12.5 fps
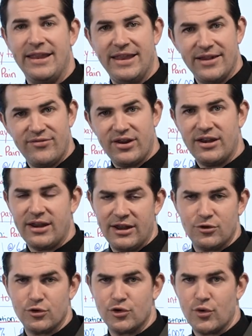dividend
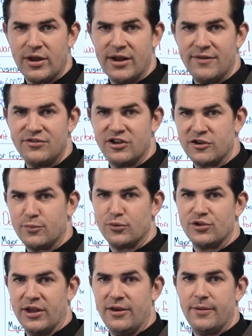interest rate of
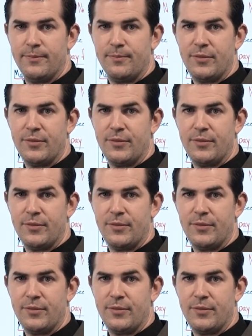6%,